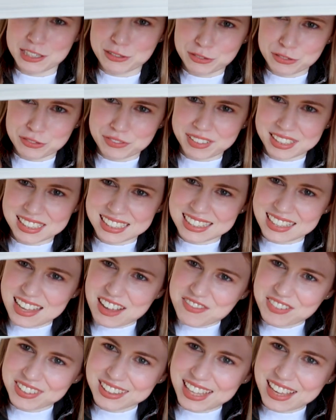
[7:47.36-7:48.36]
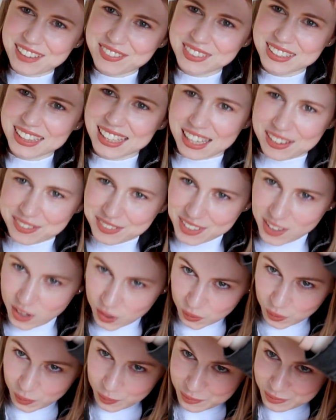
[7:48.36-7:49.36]
cheerful, funny, laughing, laughing, laughing,
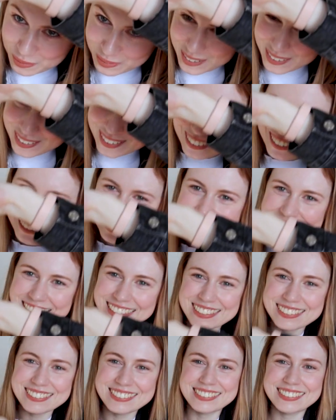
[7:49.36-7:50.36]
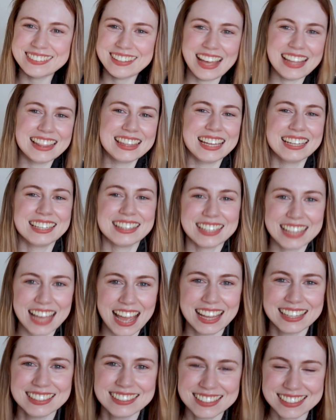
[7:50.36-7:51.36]
oh. And then at the
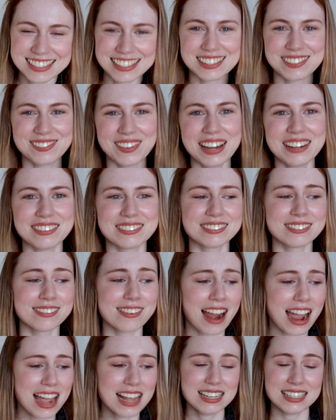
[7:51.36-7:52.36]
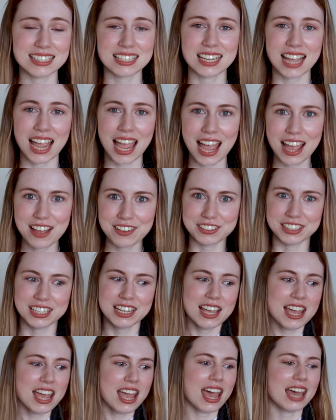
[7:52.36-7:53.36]
end, it just went right down.
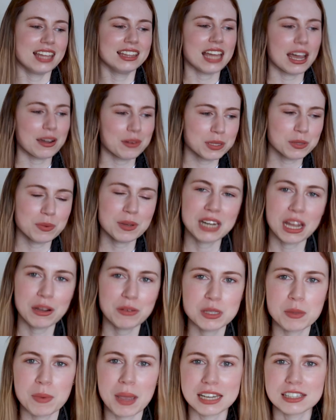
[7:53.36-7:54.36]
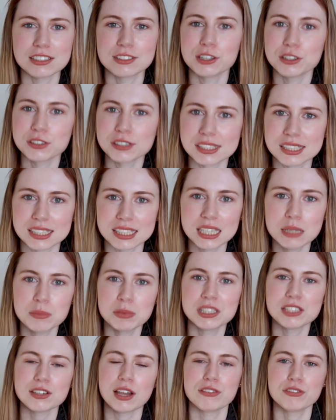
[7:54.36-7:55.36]
And that was when I was about to go to sleep.
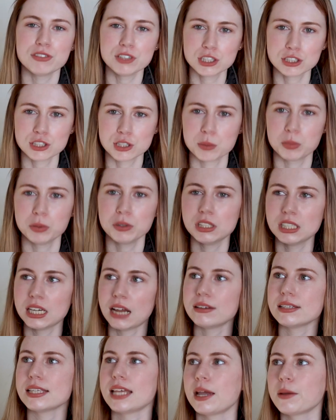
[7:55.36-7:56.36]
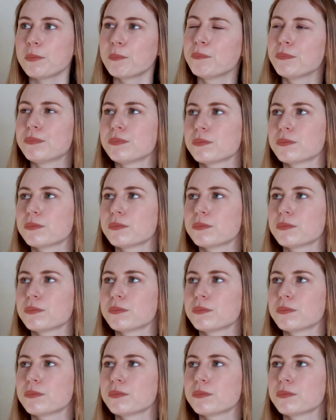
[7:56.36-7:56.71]
And so I finished the book and I was like,